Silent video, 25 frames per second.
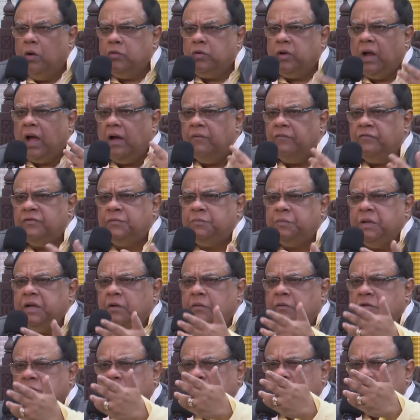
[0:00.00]
to have
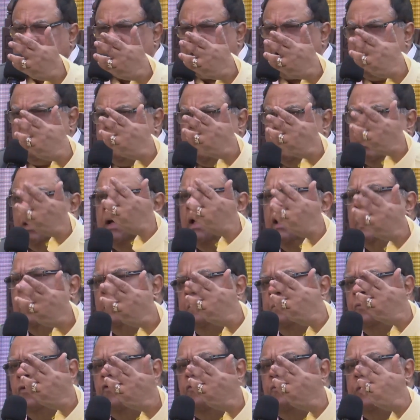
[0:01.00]
spearhead a
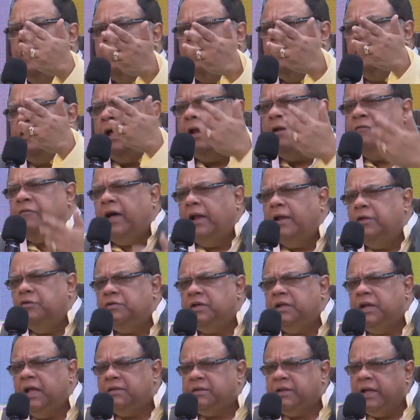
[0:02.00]
movement of
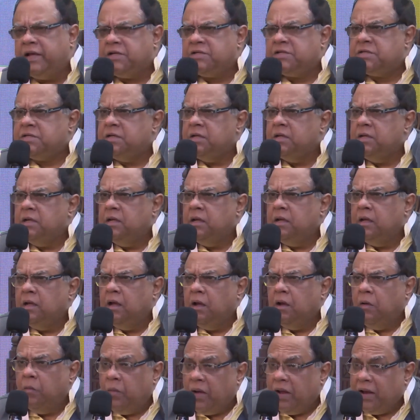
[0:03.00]
values and ethics.
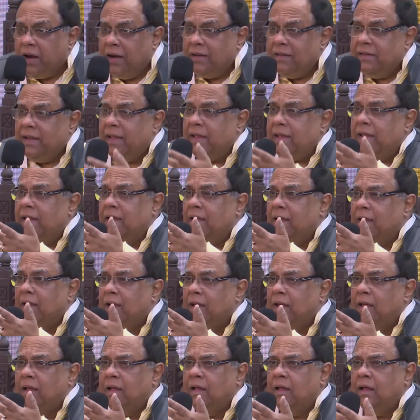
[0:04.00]
Where are they?
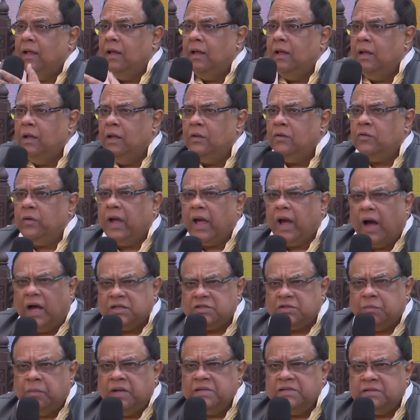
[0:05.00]
So I
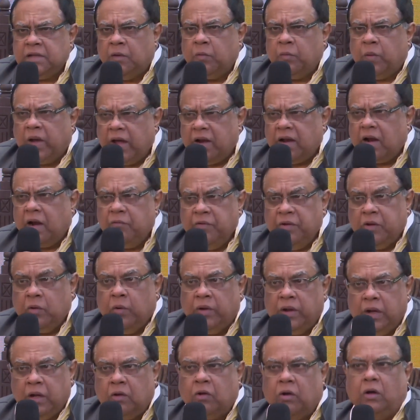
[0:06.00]
asked myself, where are we
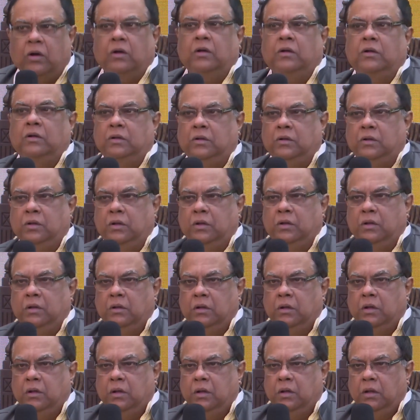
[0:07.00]
going wrong?
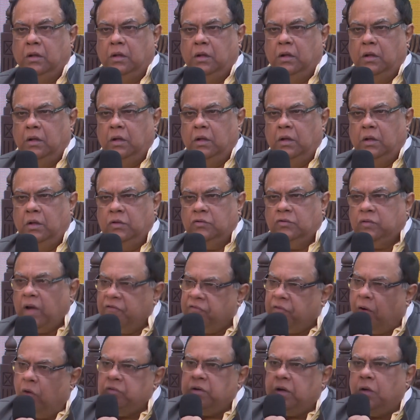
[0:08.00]
So
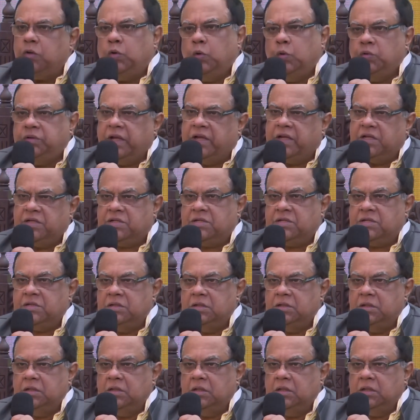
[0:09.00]
I found out two things.
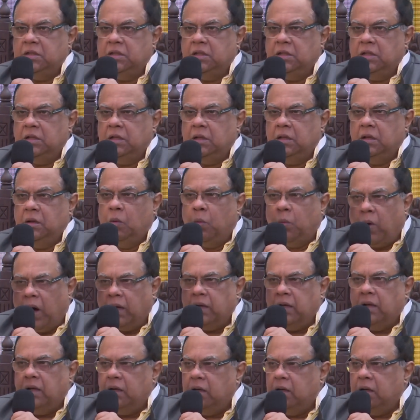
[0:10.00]

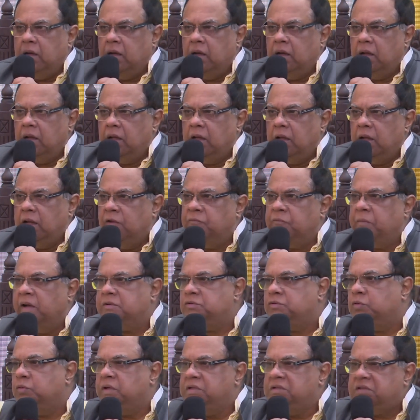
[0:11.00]
One, if
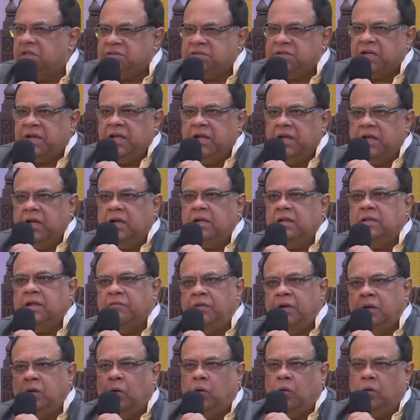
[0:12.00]
my students are sitting here,
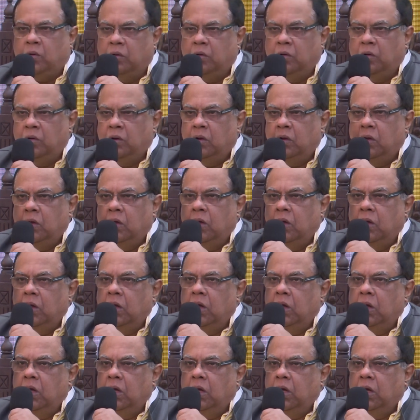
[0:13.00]
they will know.
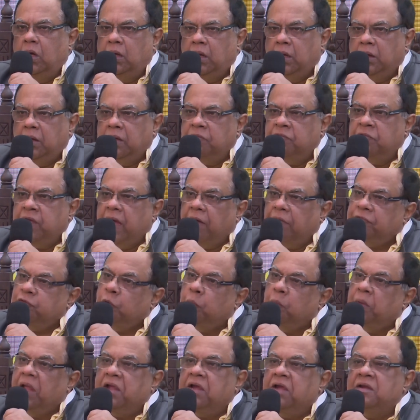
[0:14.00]
We have
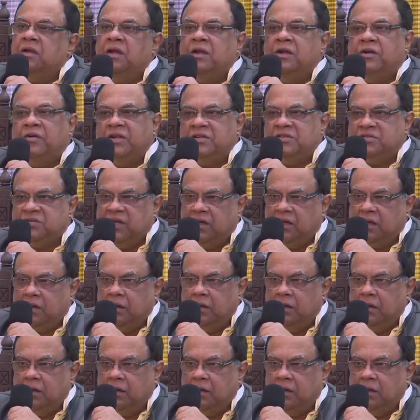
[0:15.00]
to make it interesting.